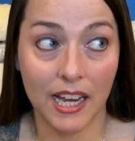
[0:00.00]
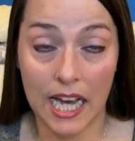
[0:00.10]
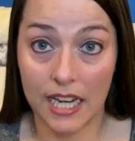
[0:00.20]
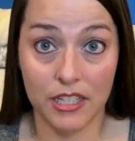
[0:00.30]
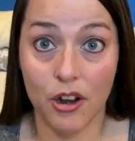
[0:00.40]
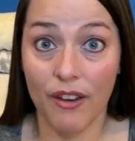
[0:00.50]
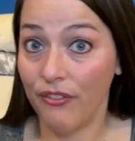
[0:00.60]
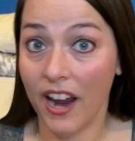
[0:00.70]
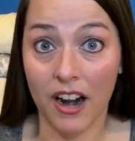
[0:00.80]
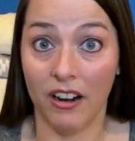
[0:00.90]
It's not
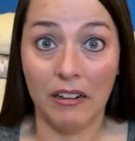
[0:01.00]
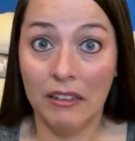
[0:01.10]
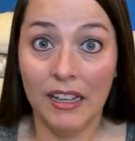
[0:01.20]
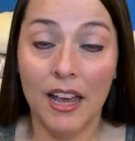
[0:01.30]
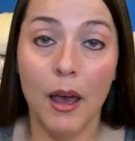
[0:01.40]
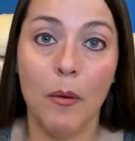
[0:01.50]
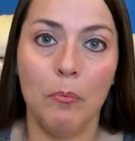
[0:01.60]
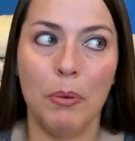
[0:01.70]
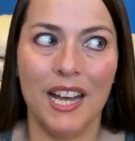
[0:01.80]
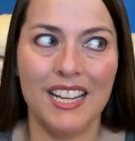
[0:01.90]
fair.
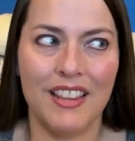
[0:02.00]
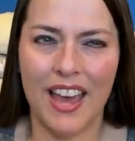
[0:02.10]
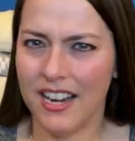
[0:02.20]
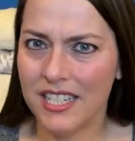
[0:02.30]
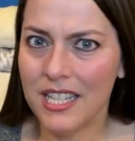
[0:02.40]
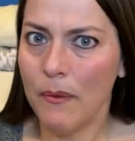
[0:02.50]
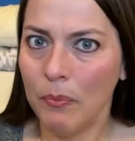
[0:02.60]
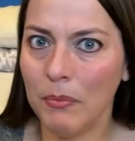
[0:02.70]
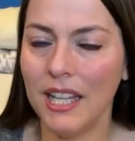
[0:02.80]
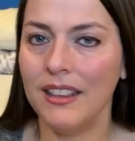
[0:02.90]
But that doesn't
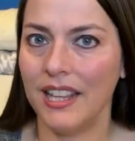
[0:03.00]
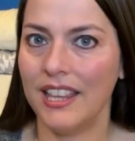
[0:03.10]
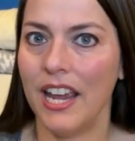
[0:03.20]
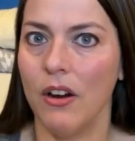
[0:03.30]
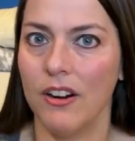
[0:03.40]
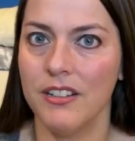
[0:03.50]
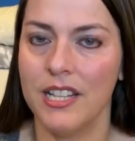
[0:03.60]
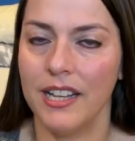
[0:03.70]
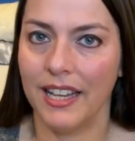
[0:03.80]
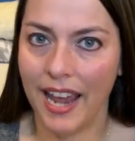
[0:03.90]
mean that they
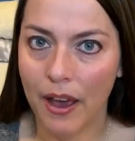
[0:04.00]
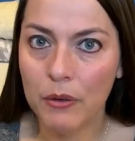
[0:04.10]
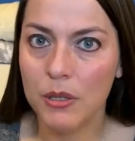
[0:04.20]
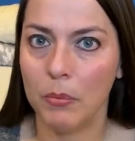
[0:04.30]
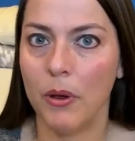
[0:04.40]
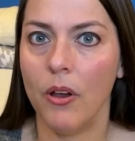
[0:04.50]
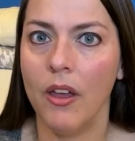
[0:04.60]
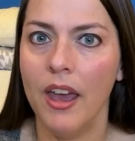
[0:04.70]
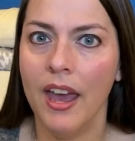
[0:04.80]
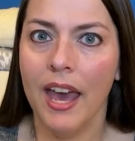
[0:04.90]
aren't accountable.
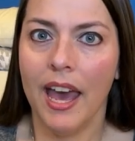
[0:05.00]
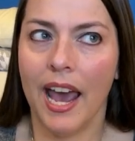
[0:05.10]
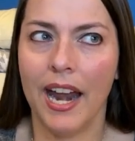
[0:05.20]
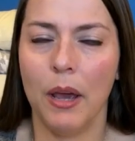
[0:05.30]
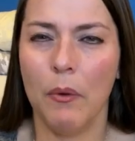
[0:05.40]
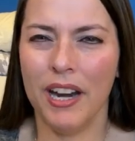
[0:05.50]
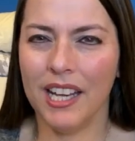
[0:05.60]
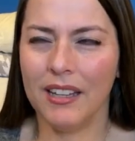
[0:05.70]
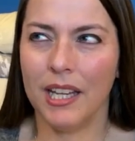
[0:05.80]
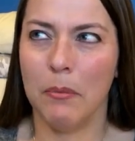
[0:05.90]
And I want
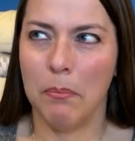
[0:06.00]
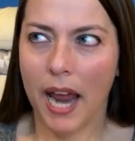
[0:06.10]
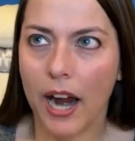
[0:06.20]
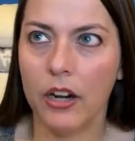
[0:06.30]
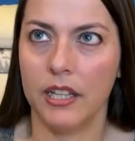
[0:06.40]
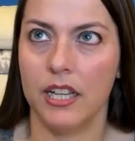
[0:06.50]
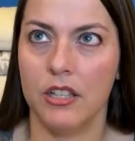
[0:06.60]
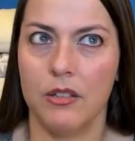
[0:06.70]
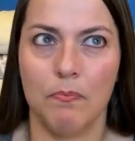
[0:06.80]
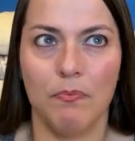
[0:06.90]
to compare
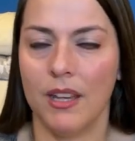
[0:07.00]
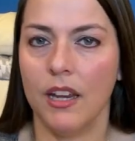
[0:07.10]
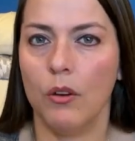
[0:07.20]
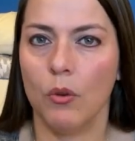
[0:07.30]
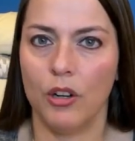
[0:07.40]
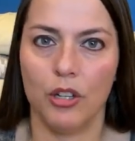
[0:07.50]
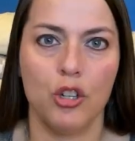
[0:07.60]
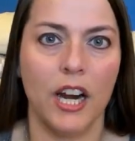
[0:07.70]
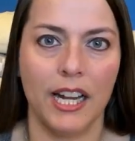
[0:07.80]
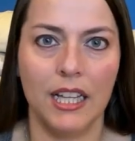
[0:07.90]
this in order to
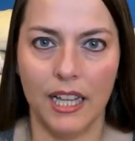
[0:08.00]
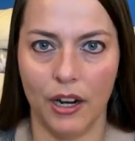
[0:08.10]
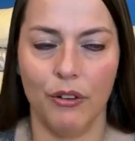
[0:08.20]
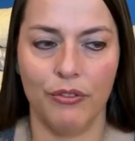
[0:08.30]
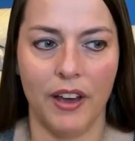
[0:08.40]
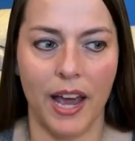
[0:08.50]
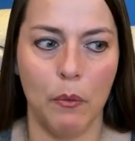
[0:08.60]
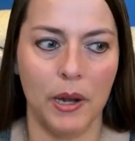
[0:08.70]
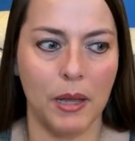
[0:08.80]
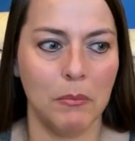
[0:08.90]
try to clarify
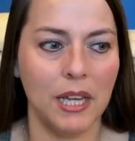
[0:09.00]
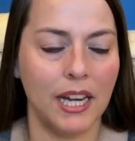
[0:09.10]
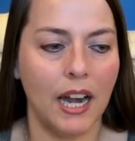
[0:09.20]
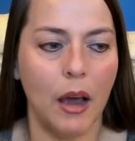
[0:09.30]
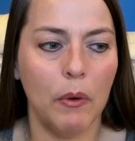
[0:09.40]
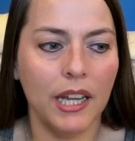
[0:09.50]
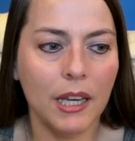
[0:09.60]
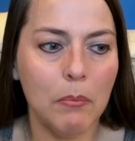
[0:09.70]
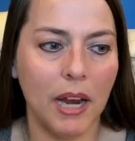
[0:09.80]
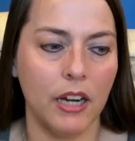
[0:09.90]
what I mean, I want to
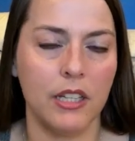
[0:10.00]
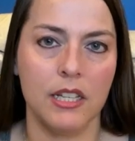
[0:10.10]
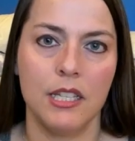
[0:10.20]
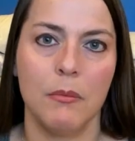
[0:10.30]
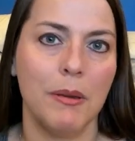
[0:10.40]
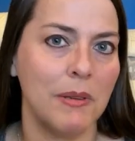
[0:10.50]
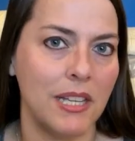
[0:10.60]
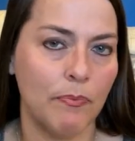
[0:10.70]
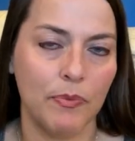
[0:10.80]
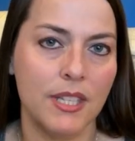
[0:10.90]
compare this to
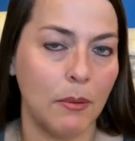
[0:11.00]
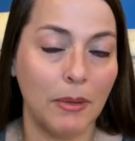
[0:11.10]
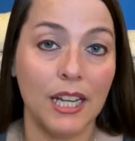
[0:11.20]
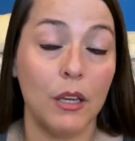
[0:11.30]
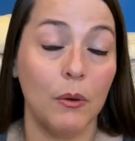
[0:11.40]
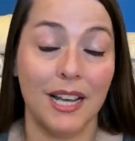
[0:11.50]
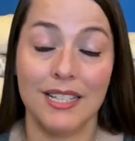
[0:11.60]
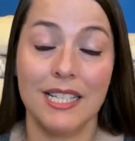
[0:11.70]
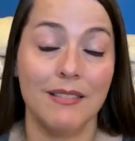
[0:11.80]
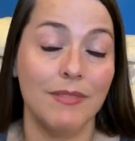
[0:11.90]
maybe somebody who
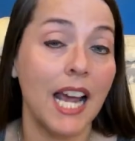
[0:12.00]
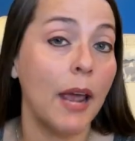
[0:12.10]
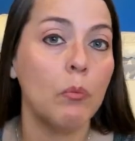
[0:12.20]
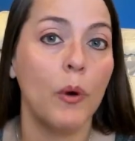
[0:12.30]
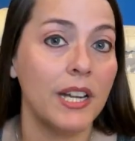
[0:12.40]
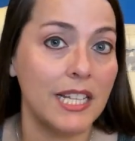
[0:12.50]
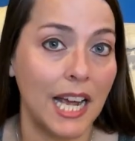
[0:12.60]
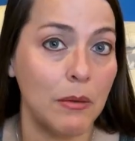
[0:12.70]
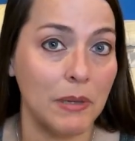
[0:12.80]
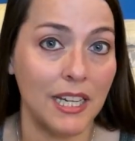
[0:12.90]
has type 1
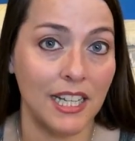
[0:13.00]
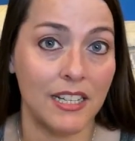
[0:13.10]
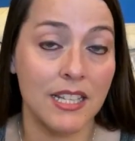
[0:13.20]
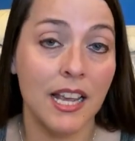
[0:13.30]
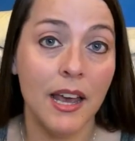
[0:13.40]
diabetes.